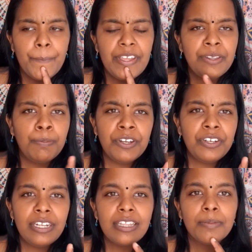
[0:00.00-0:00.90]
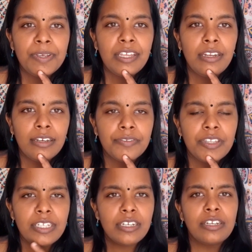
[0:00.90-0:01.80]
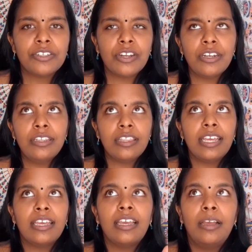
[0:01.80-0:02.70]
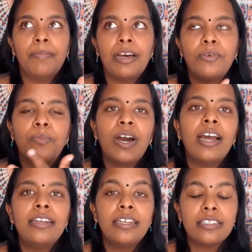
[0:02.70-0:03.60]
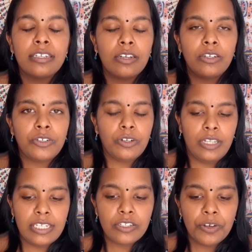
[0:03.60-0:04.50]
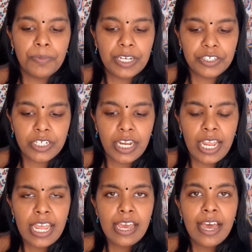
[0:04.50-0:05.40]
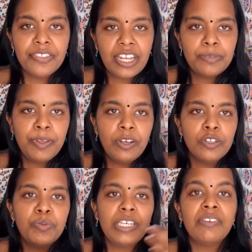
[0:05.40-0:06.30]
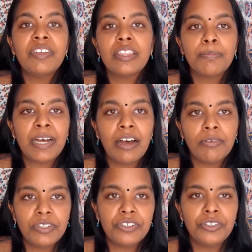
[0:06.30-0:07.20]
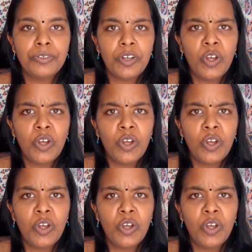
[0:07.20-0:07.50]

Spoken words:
especially at the beginning of this year, I started thinking about, why does it control us so much? And that's because we give it the power to.